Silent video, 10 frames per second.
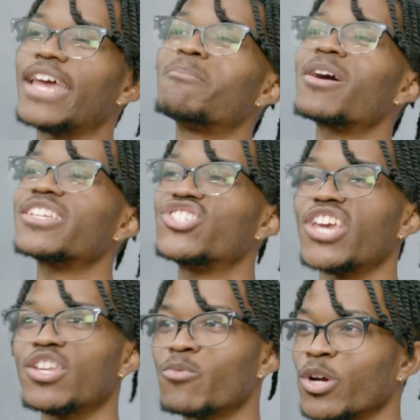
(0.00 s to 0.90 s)
In the month of
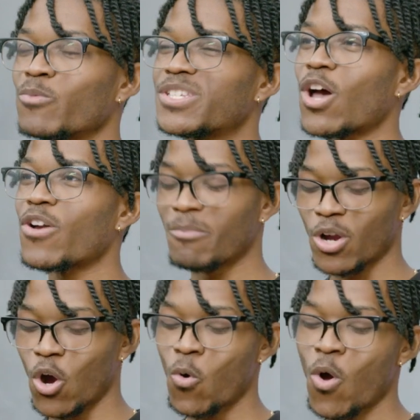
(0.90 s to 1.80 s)
January, we saw him
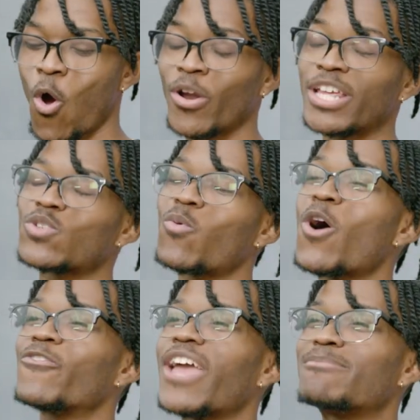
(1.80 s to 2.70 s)
go on a
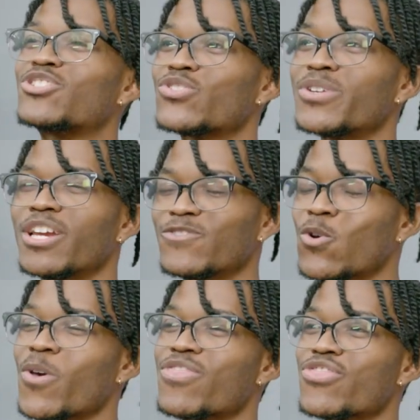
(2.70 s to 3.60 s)
12-game streak of
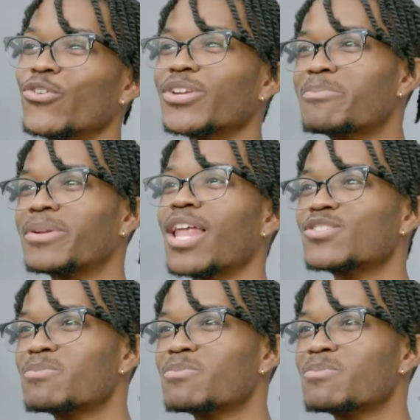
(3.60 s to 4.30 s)
scoring 30-plus